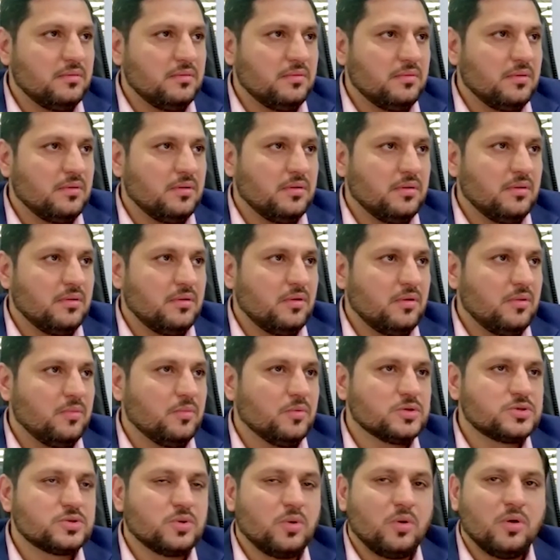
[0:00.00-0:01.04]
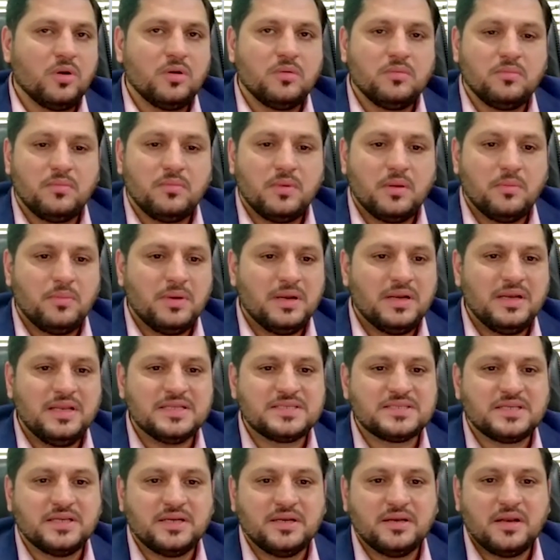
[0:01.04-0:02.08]
almost all Middle
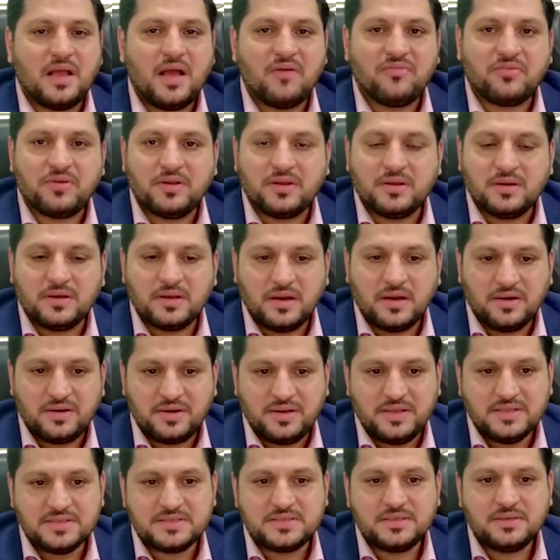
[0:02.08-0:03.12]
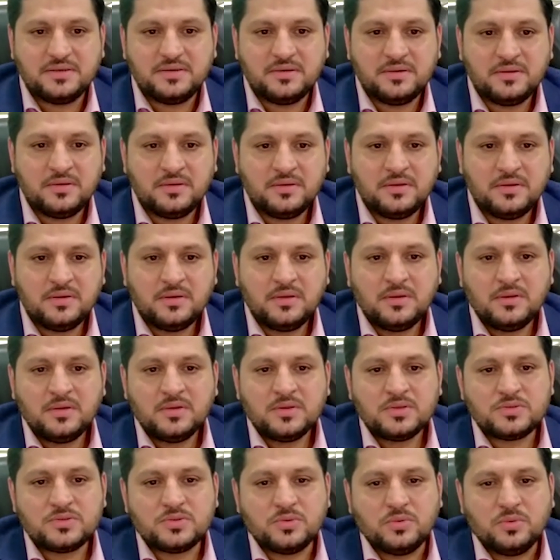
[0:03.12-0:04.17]
East and African countries.
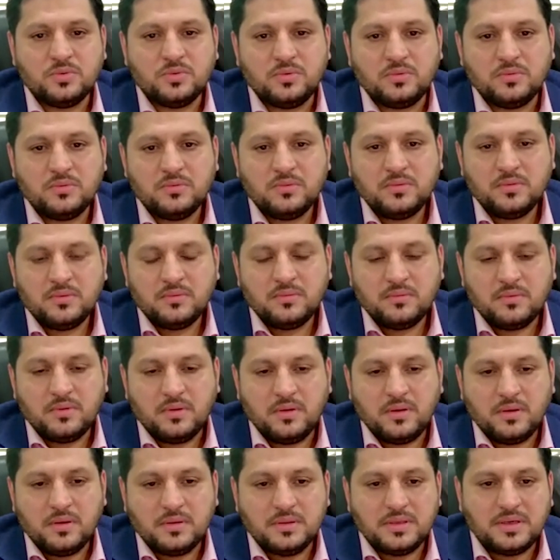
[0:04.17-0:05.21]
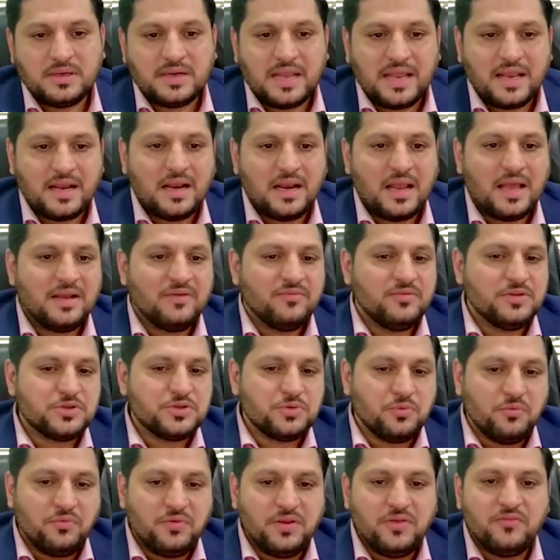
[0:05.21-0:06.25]
So the tagline
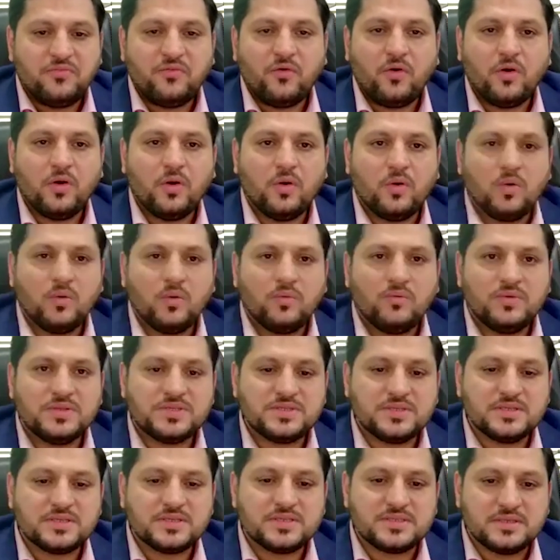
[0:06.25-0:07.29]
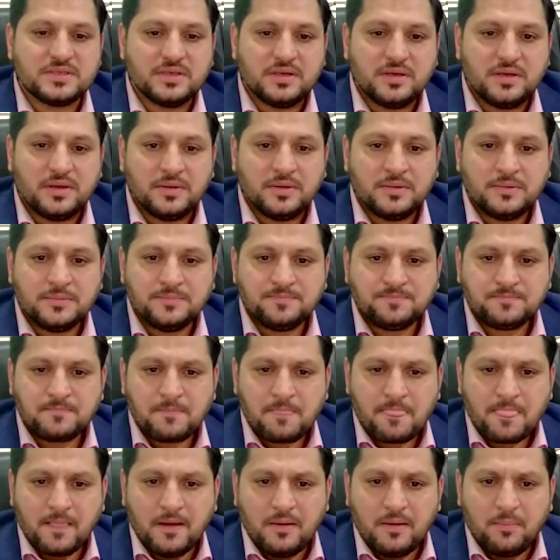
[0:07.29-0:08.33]
which we follow, which is
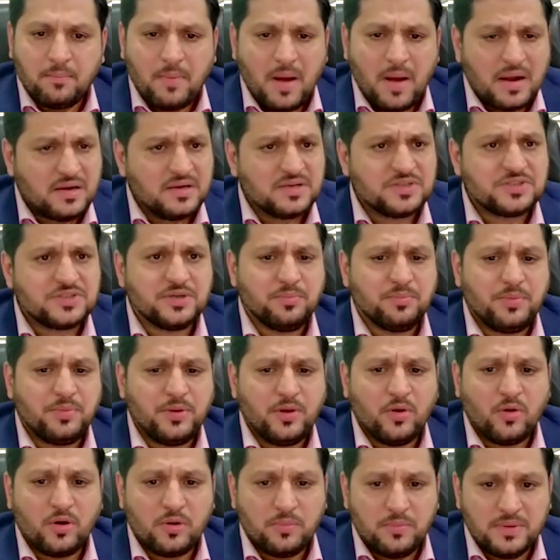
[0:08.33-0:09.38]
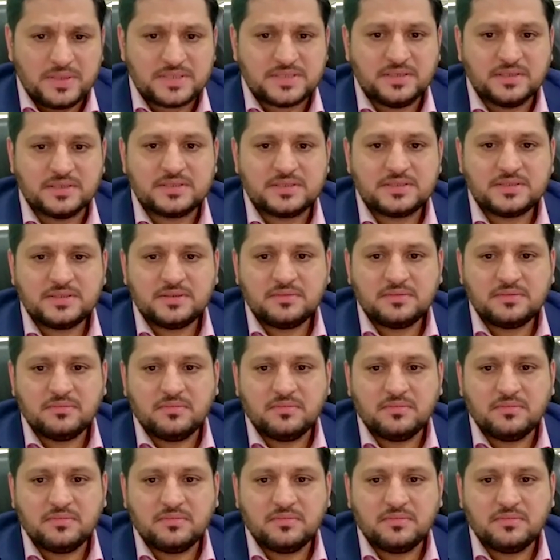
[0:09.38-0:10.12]
partnership beyond business,